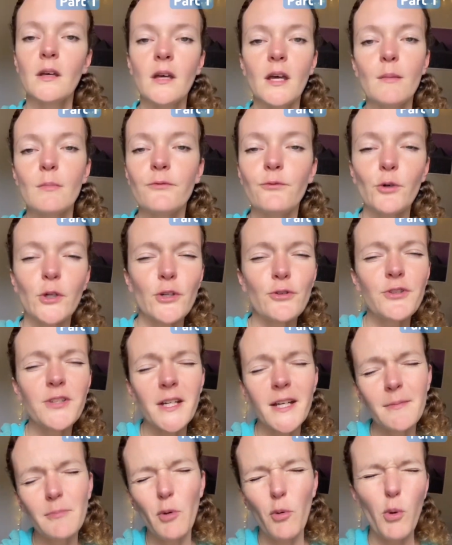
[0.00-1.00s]
And before you
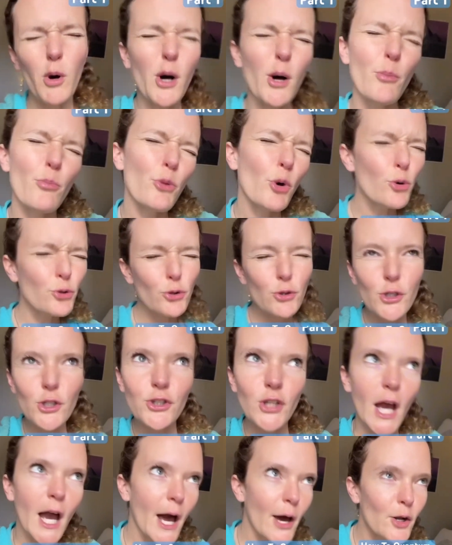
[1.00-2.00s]
say, well, those are just
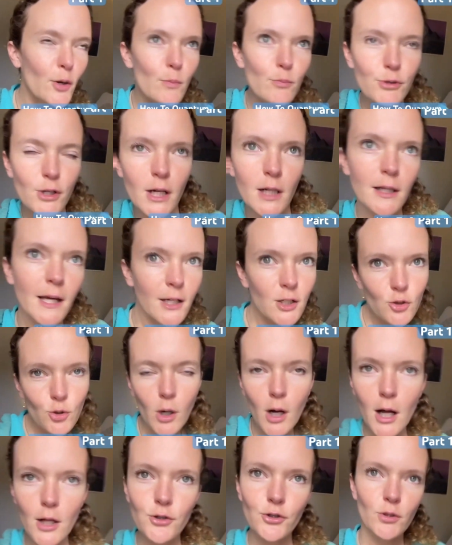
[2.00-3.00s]
atoms and
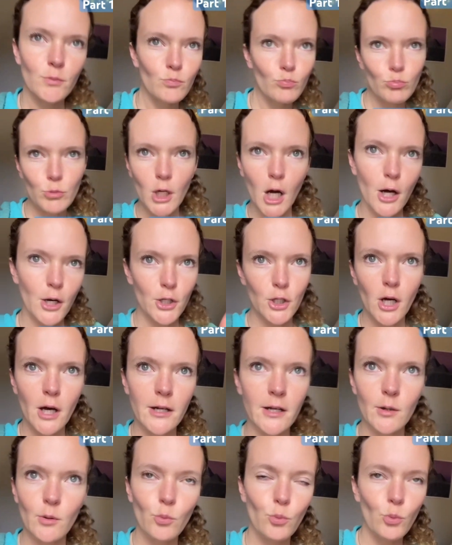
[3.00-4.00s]
electrons and yada
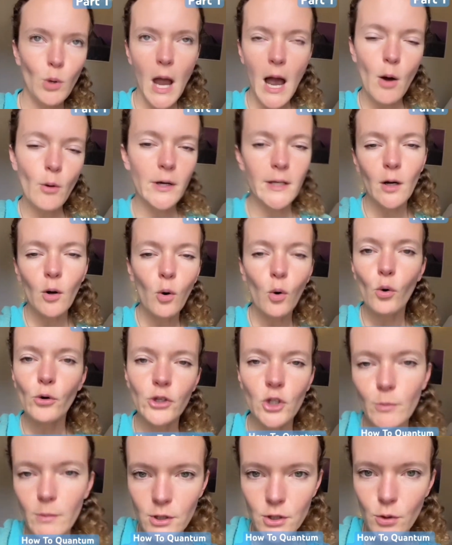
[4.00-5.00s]
yada, how can a whole
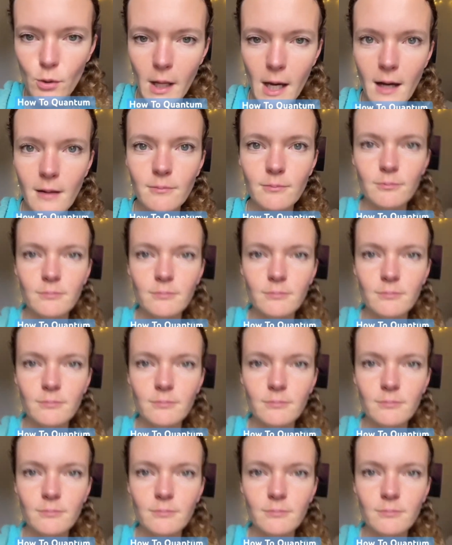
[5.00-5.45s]
human do that?